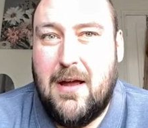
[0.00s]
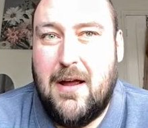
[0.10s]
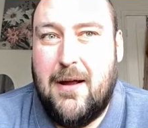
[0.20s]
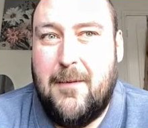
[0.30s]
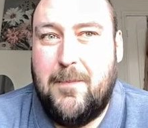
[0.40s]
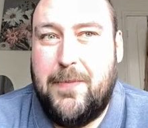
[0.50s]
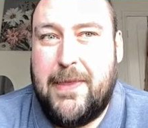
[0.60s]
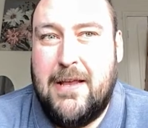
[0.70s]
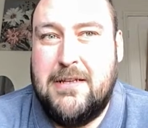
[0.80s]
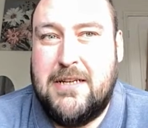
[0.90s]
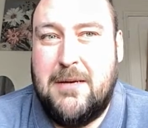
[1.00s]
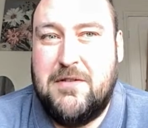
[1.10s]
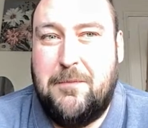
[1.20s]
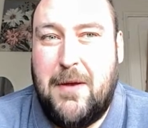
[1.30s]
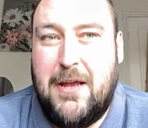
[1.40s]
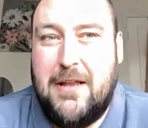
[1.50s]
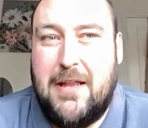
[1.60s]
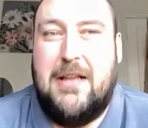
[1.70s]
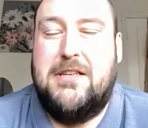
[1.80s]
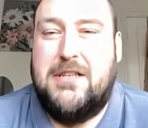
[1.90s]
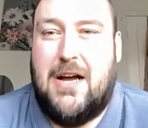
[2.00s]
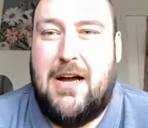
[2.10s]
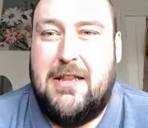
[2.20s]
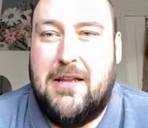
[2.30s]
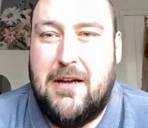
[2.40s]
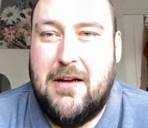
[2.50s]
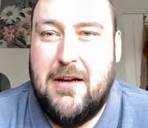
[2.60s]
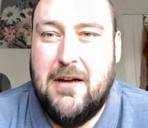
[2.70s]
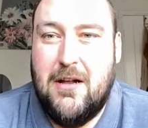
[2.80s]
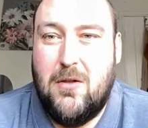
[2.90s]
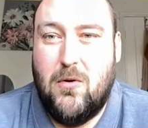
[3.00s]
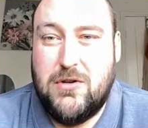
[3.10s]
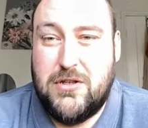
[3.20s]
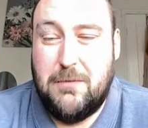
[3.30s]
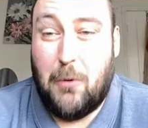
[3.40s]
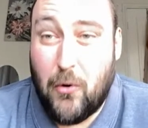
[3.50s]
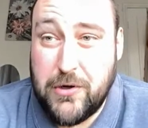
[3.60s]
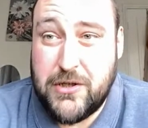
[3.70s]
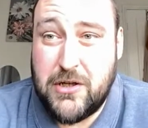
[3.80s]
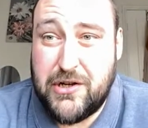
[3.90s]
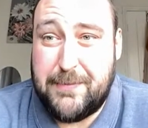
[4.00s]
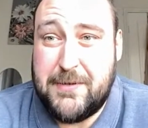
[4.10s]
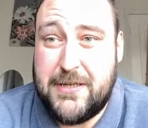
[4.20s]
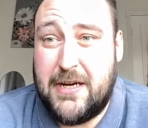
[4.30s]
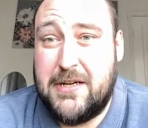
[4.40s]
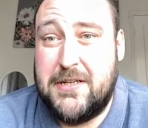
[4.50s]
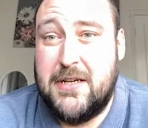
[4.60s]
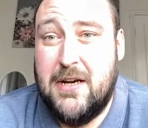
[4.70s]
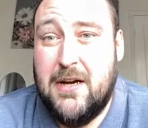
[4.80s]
in terms of being that side that looks to push the top six,